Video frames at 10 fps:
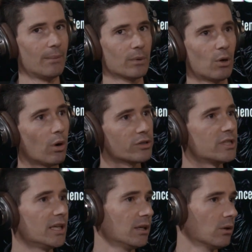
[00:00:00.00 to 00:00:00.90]

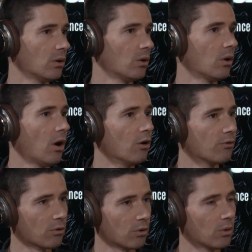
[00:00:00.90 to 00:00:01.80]
quantity or
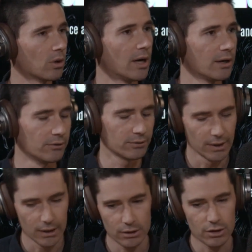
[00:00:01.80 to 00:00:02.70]
overall kind of
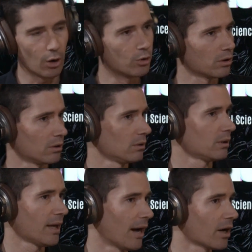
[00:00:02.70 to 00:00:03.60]
total
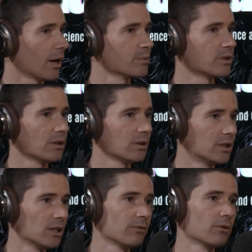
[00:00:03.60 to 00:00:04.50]
outcomes that are
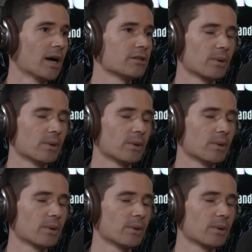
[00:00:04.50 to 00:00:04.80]
delivered, right?